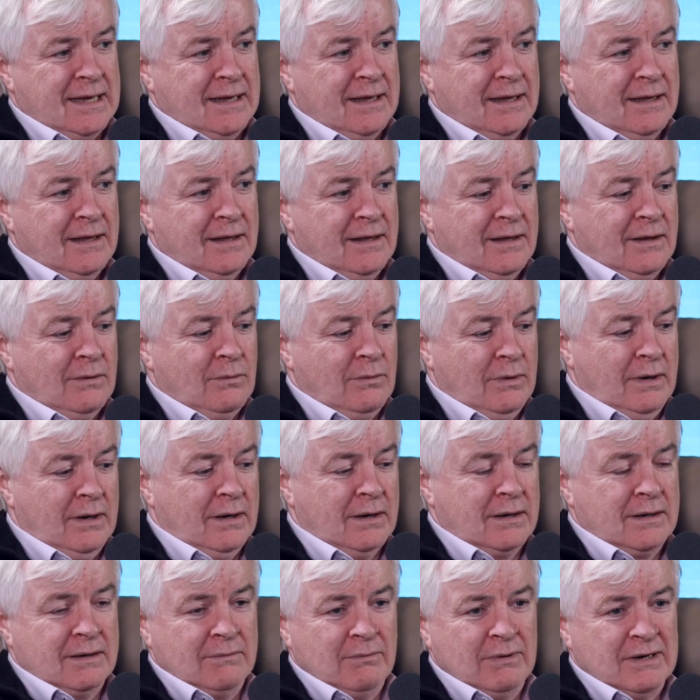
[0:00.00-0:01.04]
uh,
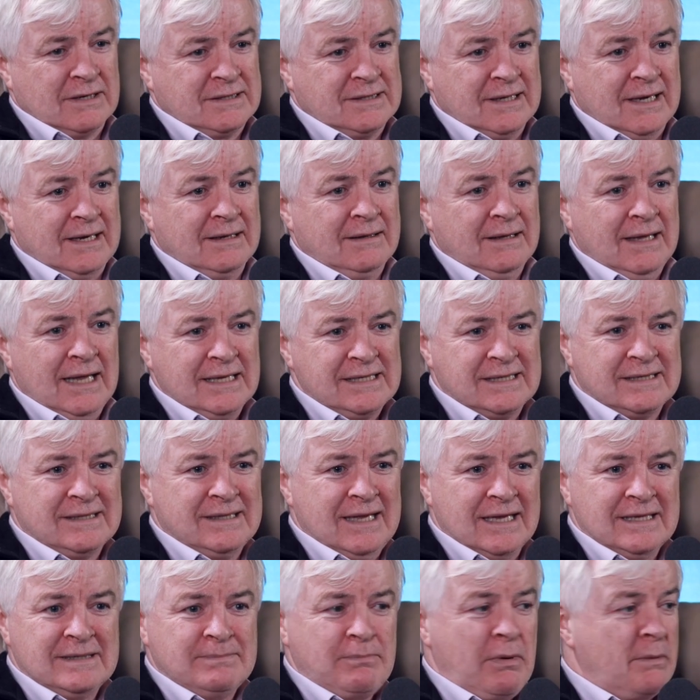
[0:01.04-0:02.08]
we're, we're saying, let's,
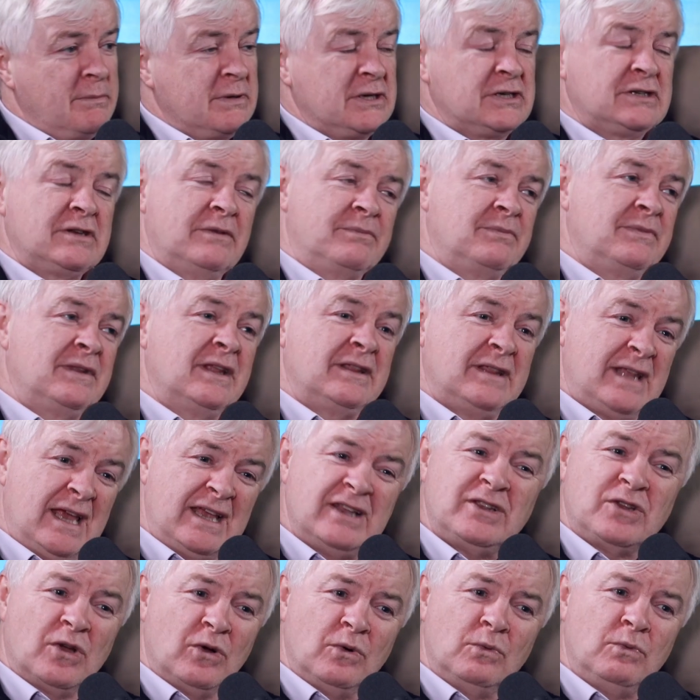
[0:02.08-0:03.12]
let's publish something that
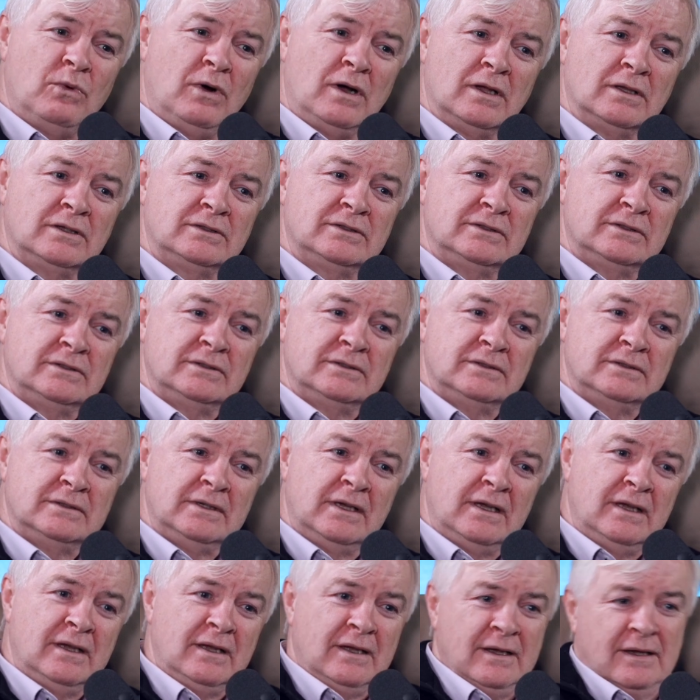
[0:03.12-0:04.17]
they don't want.
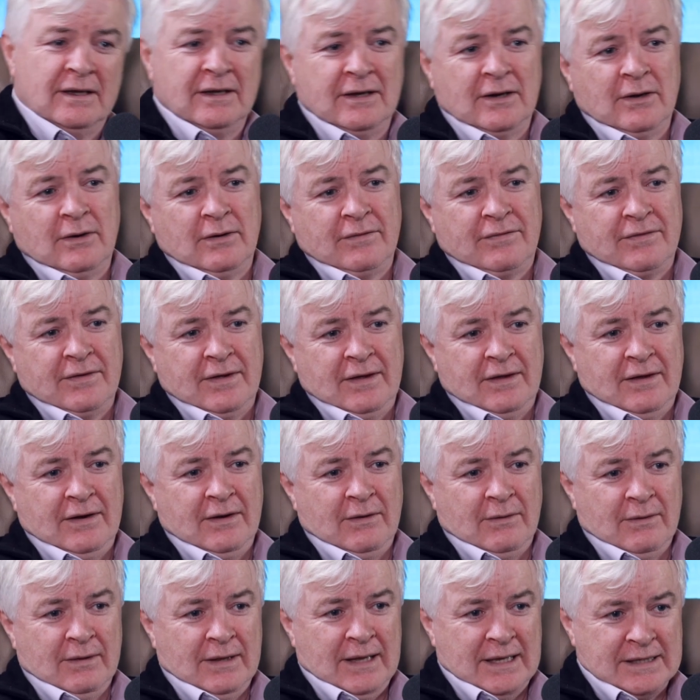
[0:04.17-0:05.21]
Mm-hmm. You, know, if, you
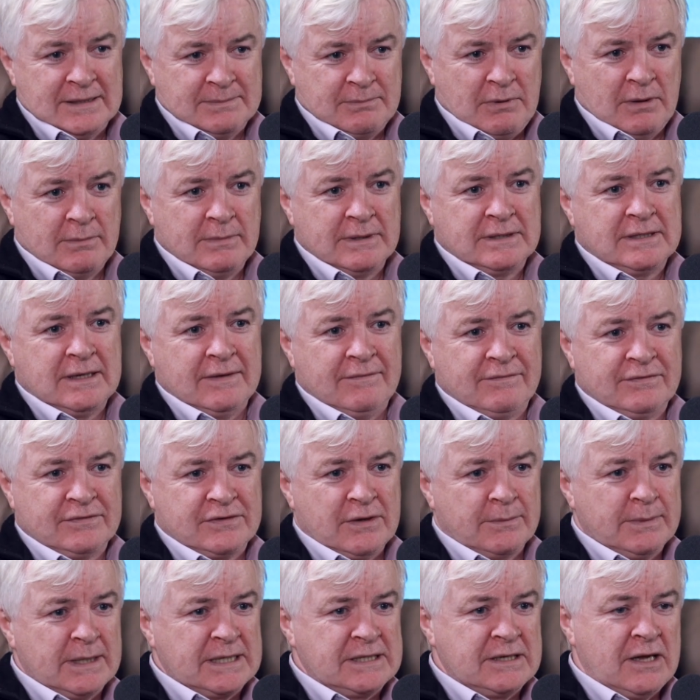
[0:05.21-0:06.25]
know, let's publish. If
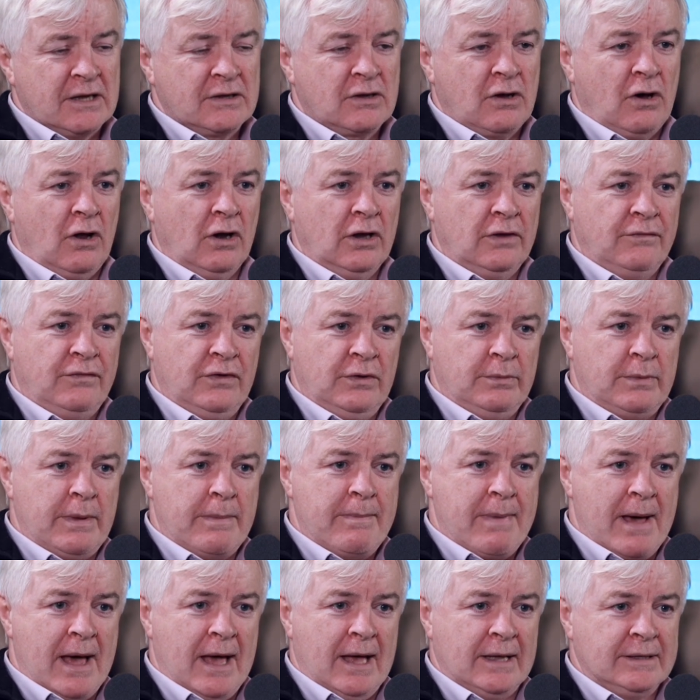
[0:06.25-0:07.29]
somebody's not calling for you to
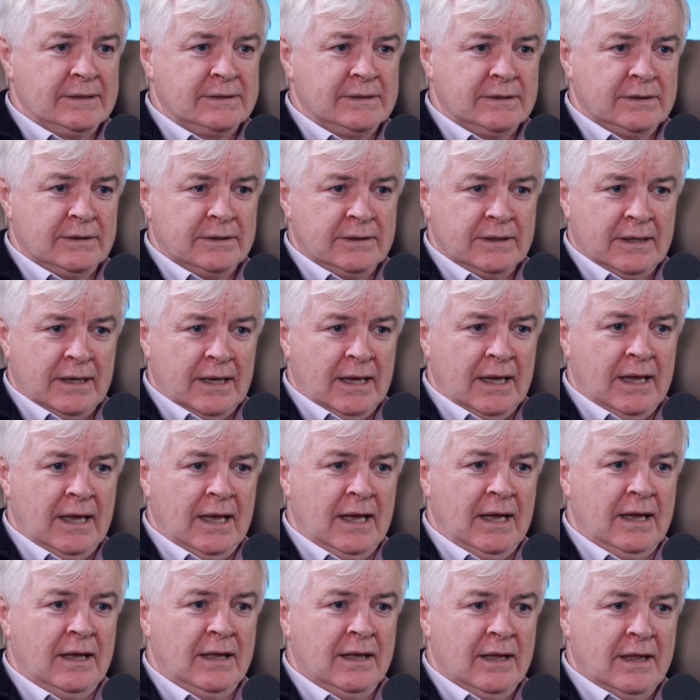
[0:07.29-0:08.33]
be banned,
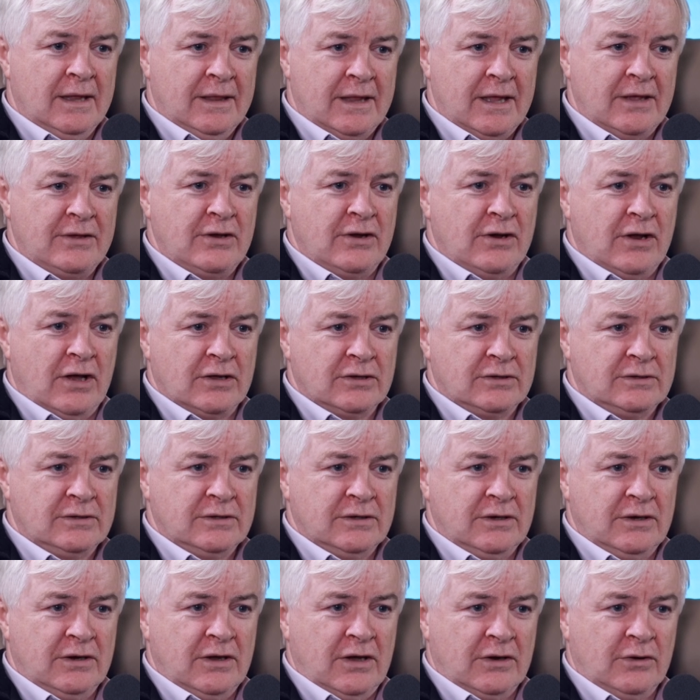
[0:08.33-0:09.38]
uh, then you're not
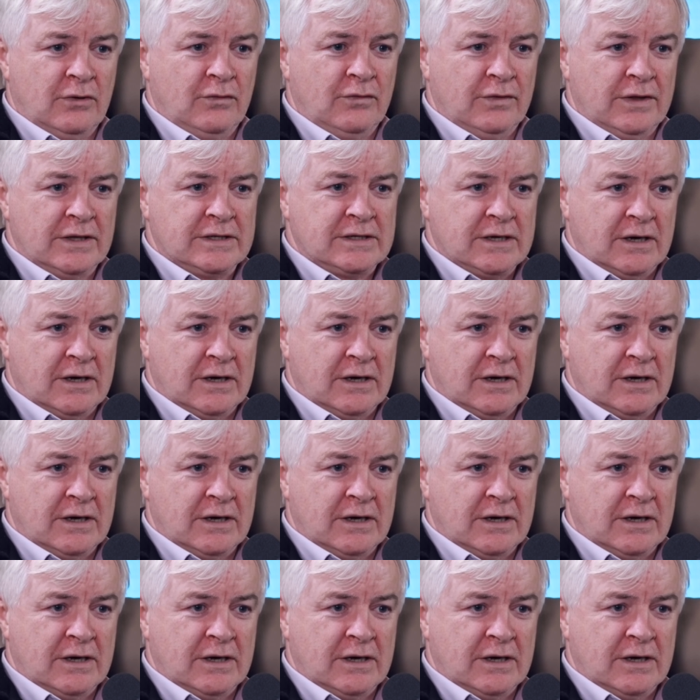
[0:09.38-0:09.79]
you're not, you're not